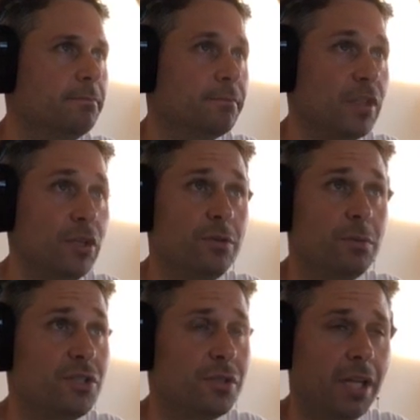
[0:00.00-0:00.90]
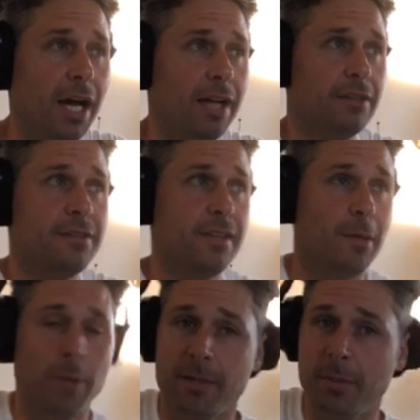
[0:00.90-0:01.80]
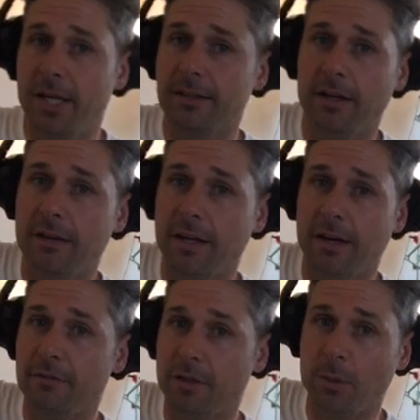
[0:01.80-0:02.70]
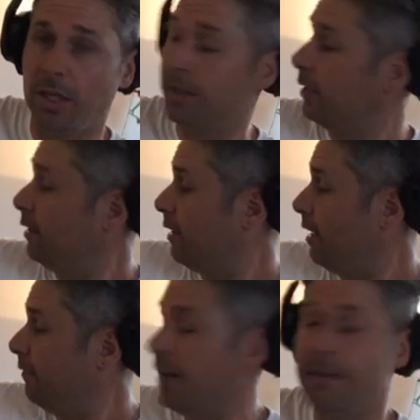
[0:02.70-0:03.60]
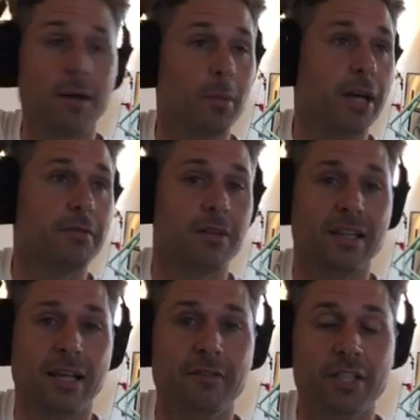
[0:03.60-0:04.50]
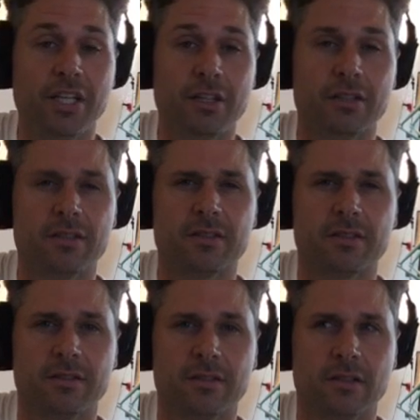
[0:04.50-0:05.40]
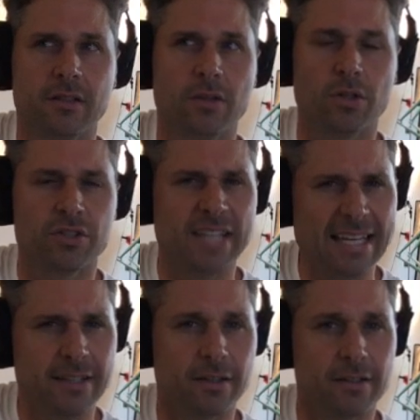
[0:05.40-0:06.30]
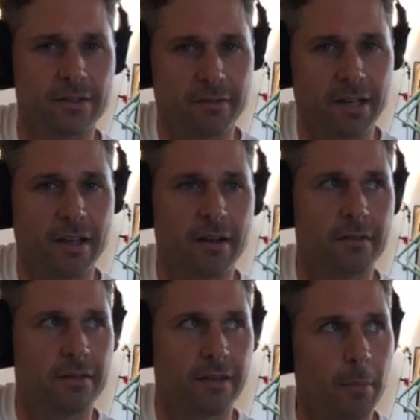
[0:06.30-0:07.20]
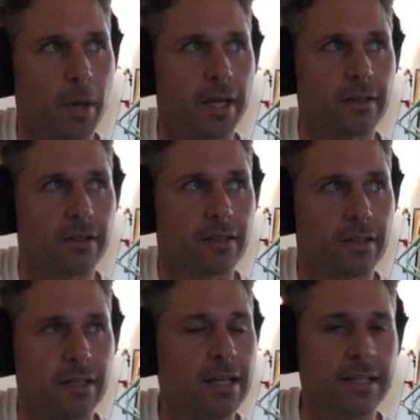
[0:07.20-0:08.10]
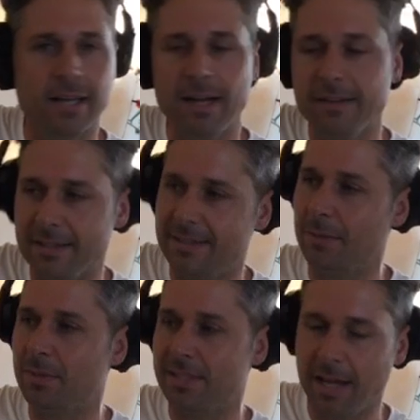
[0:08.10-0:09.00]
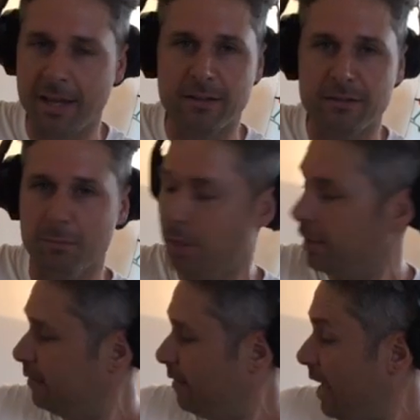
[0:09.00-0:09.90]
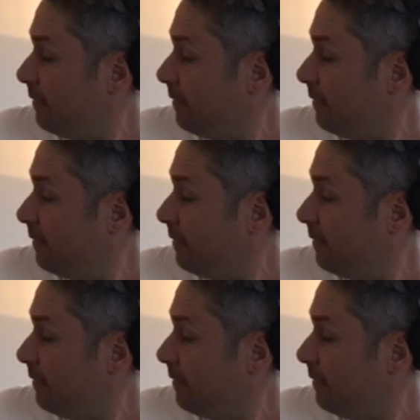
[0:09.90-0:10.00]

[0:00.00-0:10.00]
Use what you got. You see that bike back there that I film on? I've had that bike for 11 years, or 10 years. I've had that bike. Not in that same state, but that